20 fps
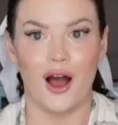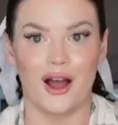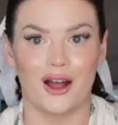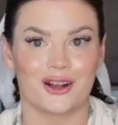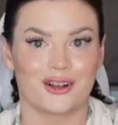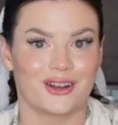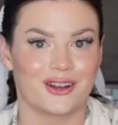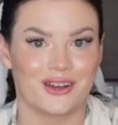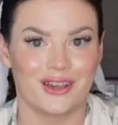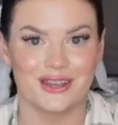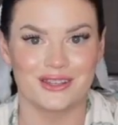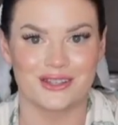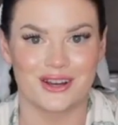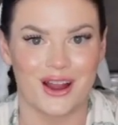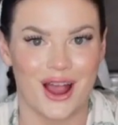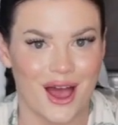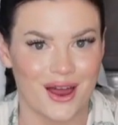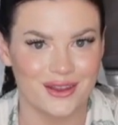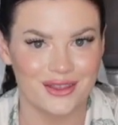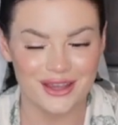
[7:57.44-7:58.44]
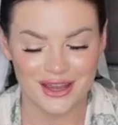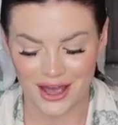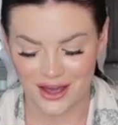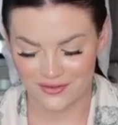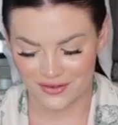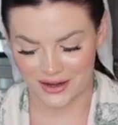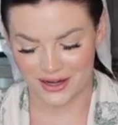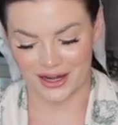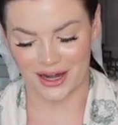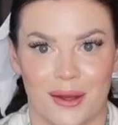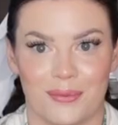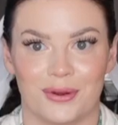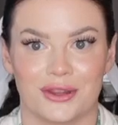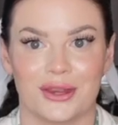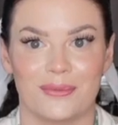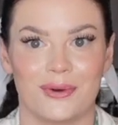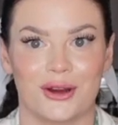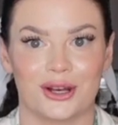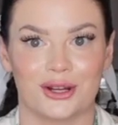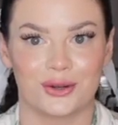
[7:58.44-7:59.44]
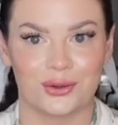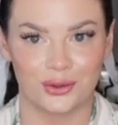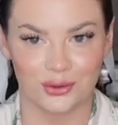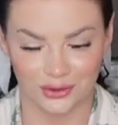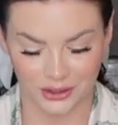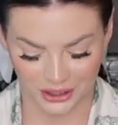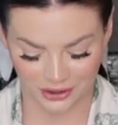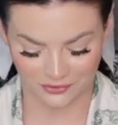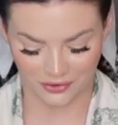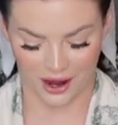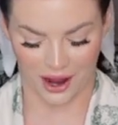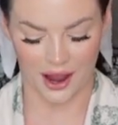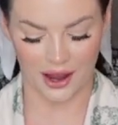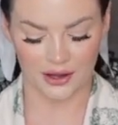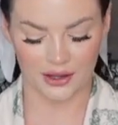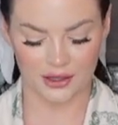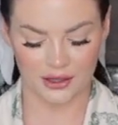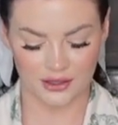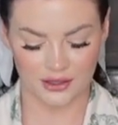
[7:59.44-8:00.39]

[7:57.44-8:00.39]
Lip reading: Our cookies are out of the oven and I put them on a cooling rack